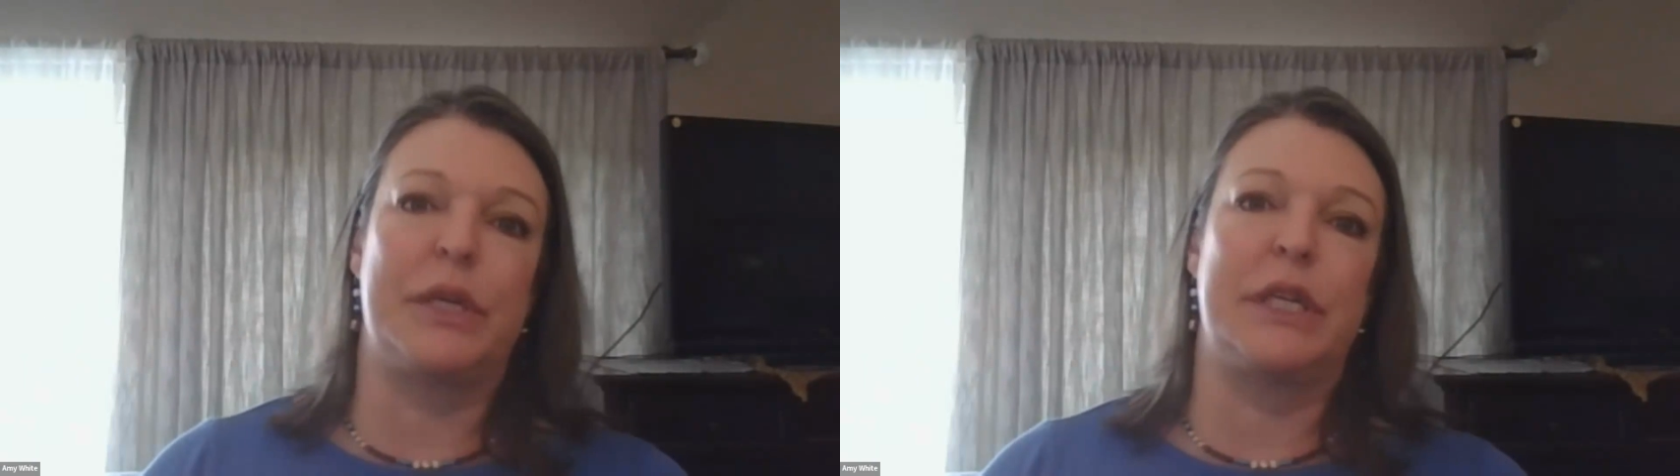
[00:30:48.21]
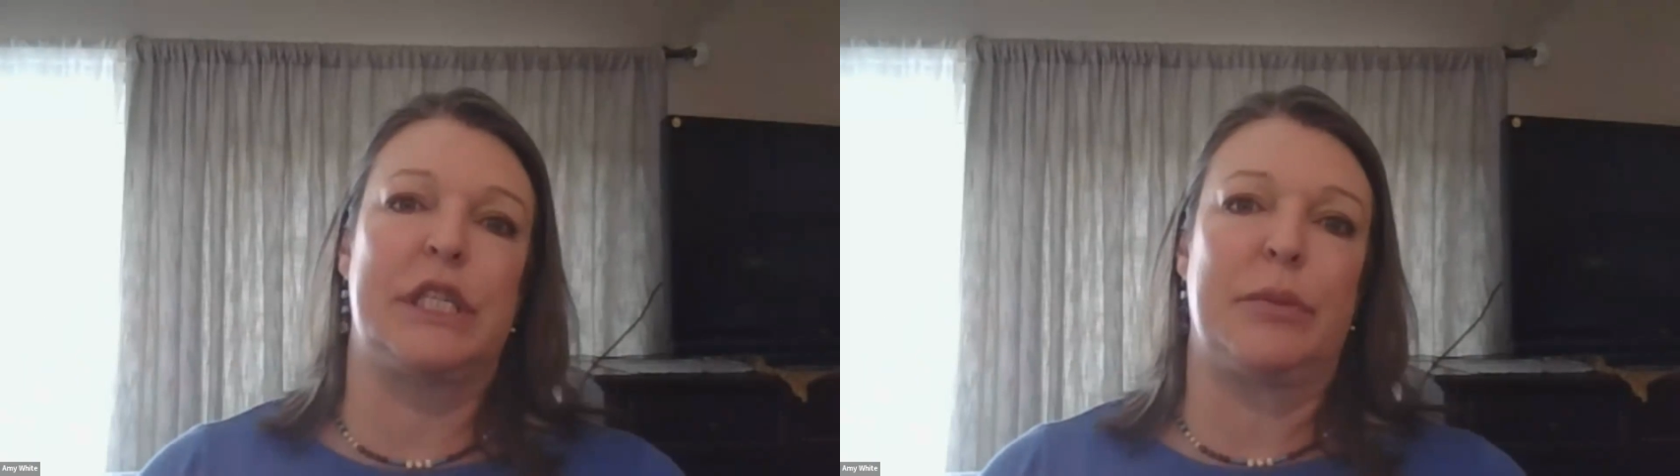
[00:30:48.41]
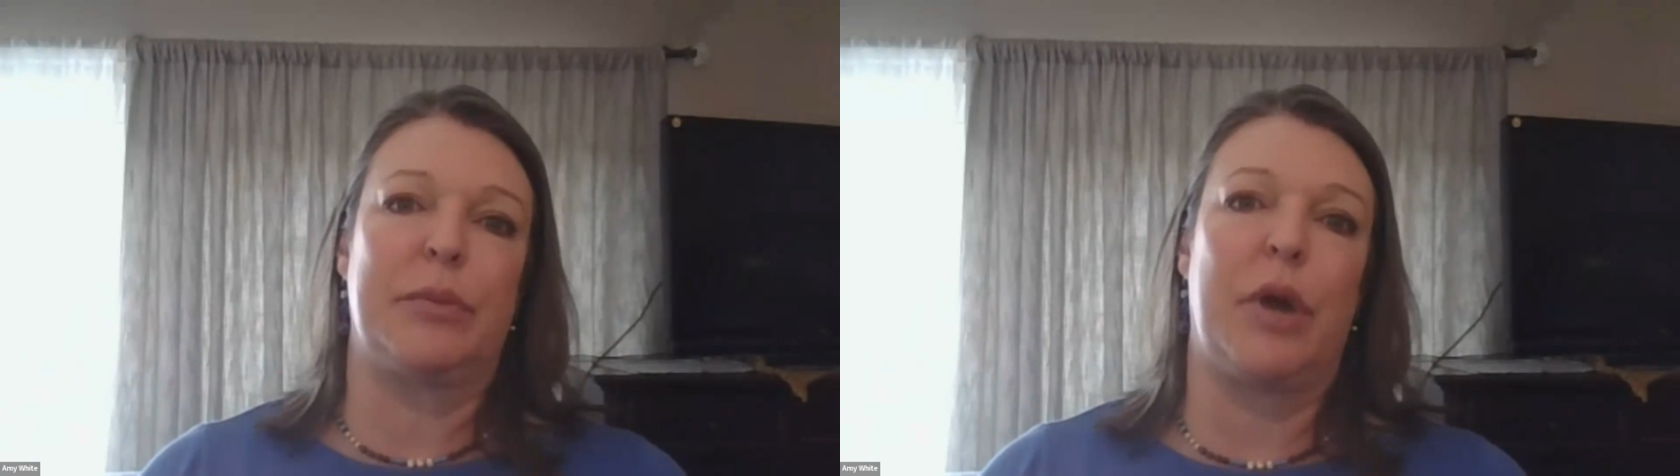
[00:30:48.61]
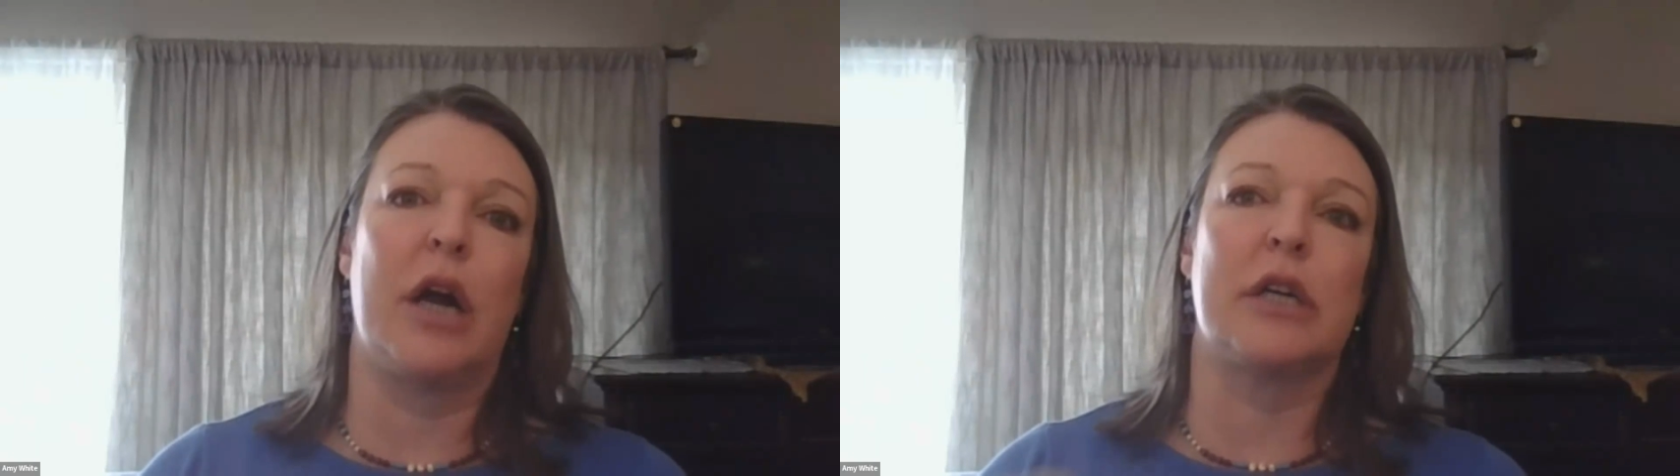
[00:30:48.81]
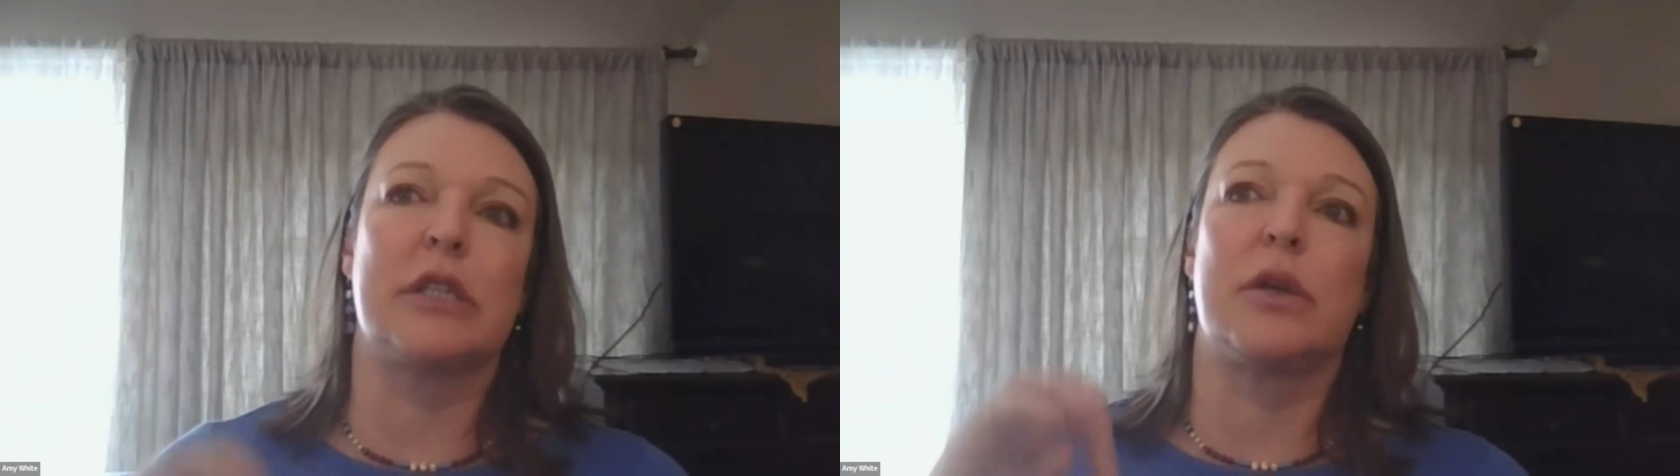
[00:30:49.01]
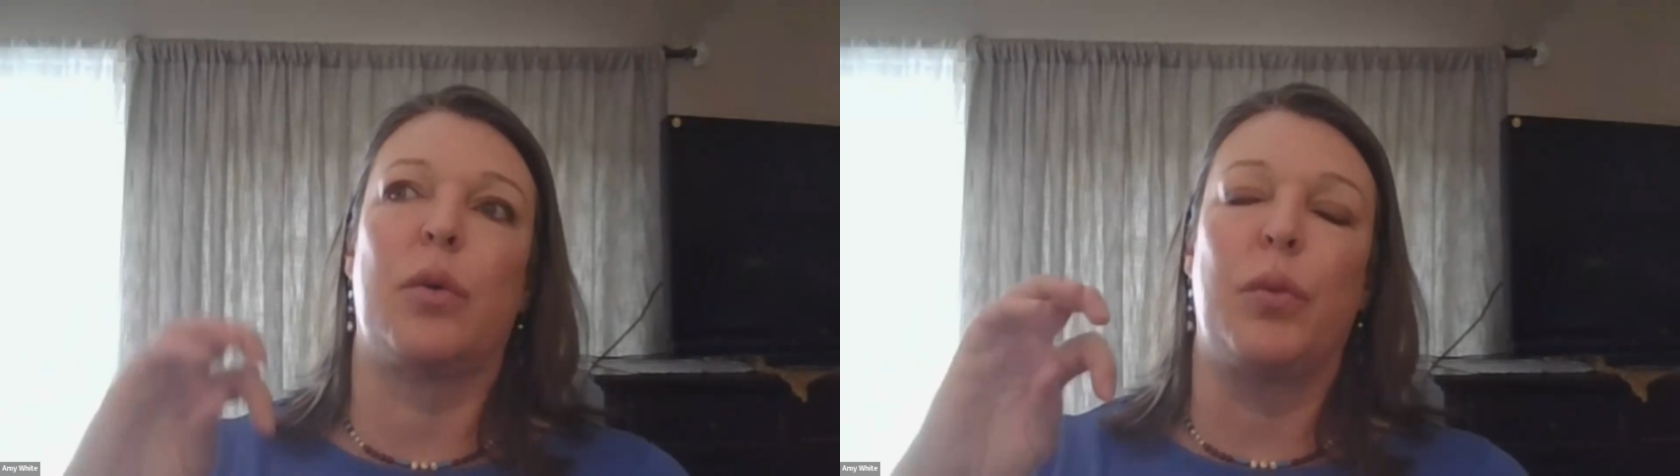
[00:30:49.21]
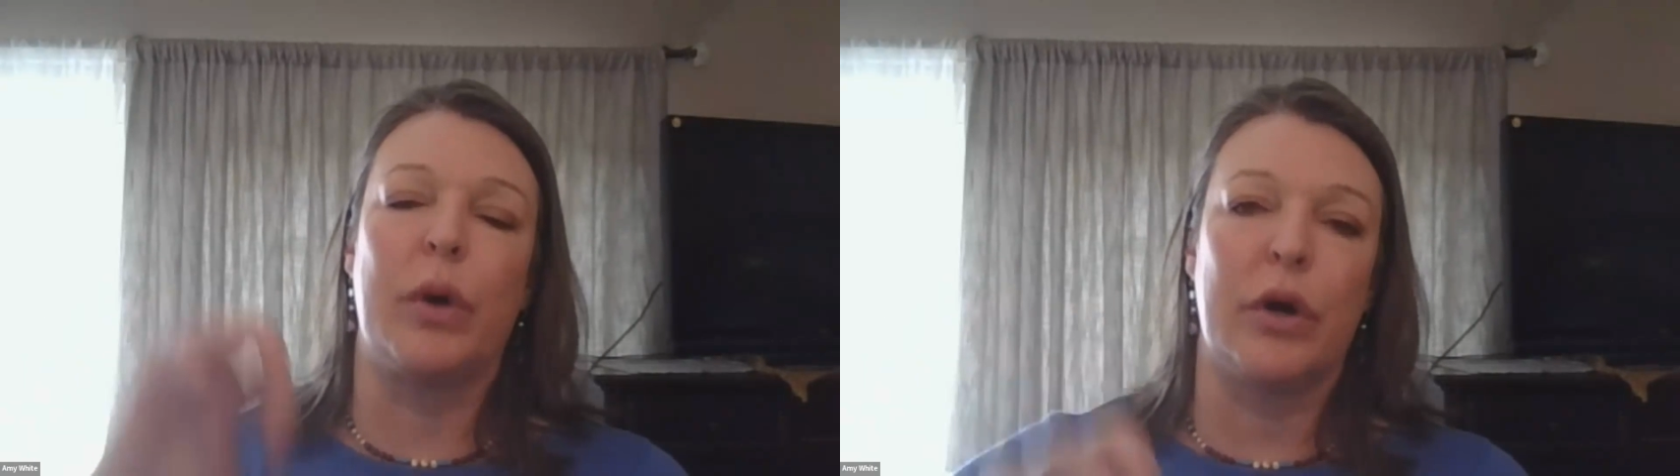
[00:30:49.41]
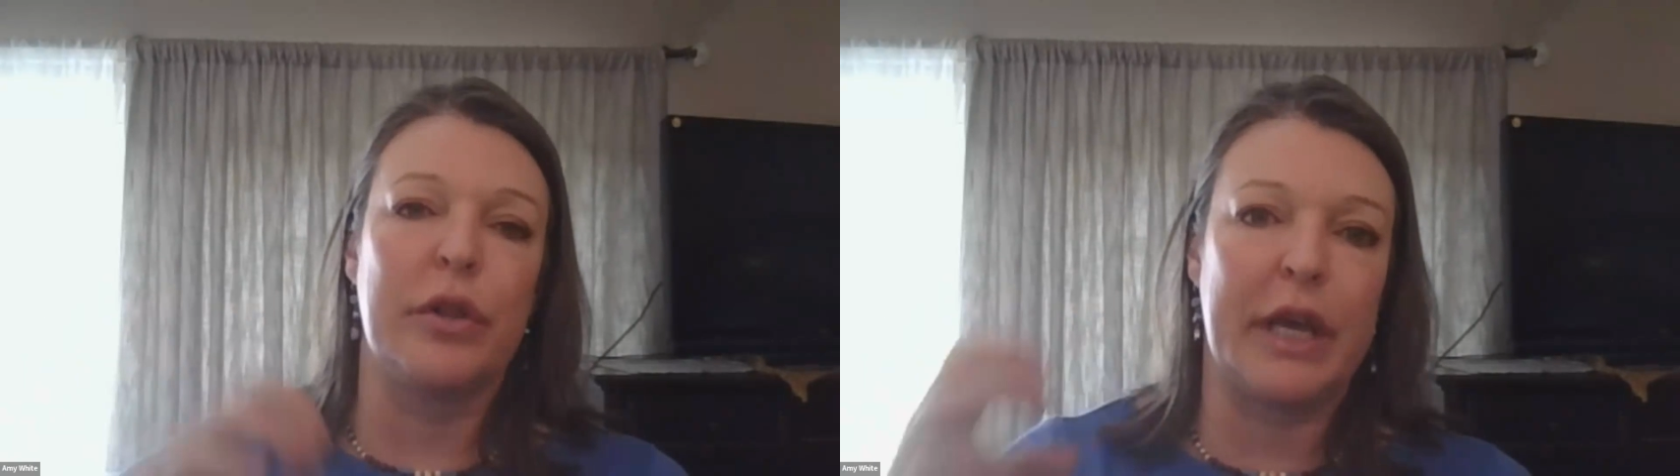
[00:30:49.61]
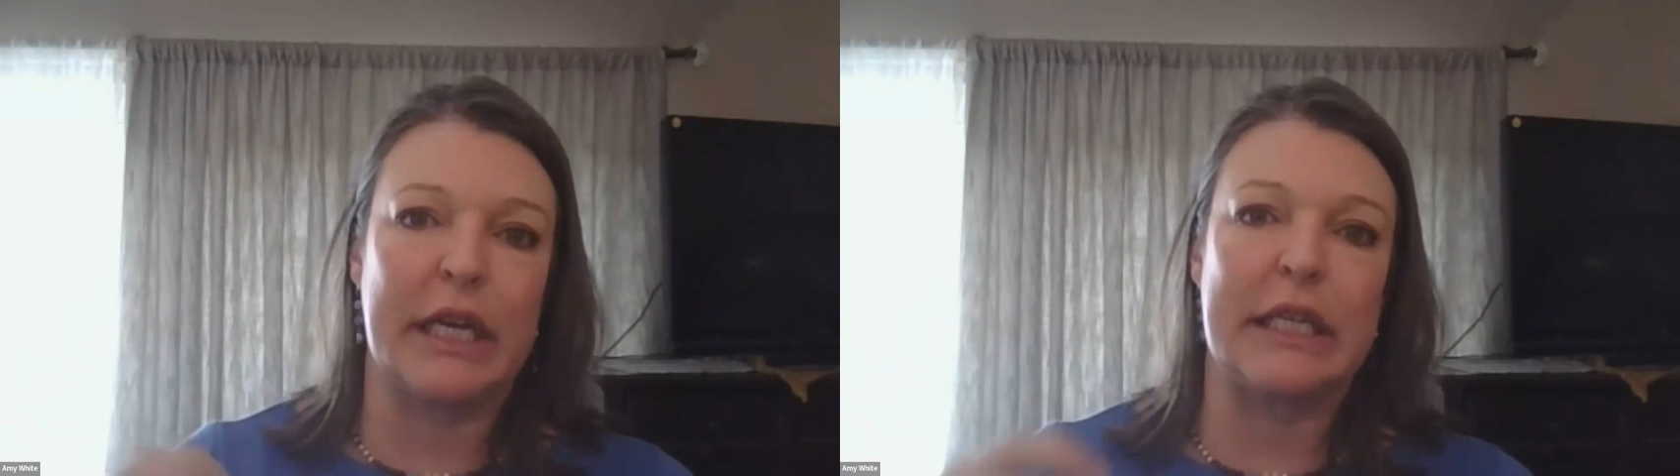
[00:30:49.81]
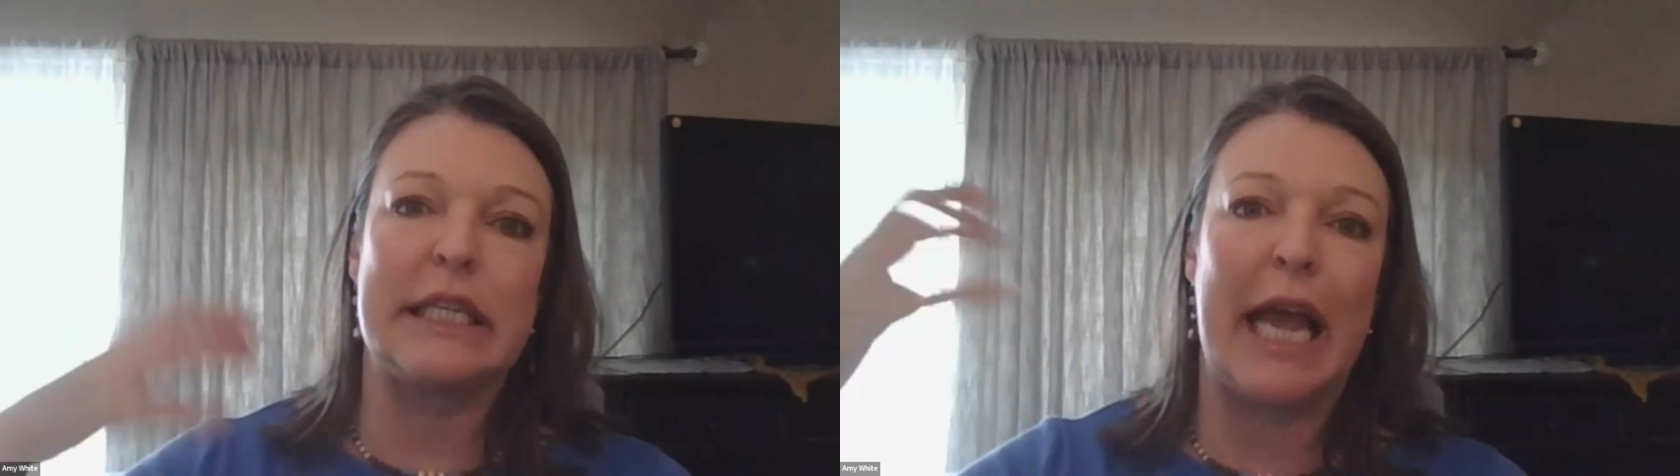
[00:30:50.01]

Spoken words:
Beaches, and Parks will then